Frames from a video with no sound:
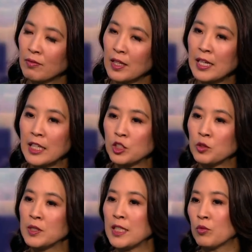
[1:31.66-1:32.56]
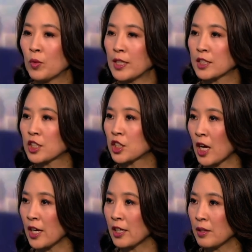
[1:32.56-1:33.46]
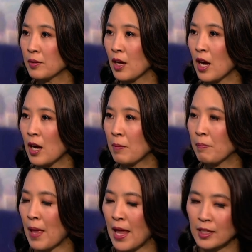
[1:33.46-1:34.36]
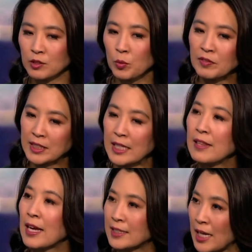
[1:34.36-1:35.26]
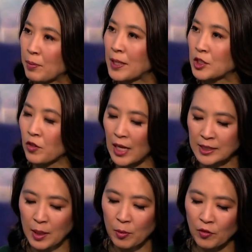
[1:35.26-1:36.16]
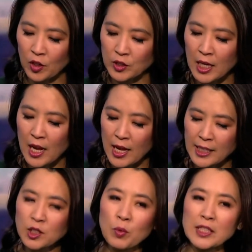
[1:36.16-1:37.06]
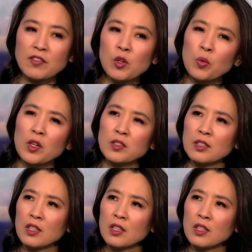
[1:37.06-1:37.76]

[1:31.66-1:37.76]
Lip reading: the need to de-risk China, and we've seen that take place over the last couple of years. Is the rest of the world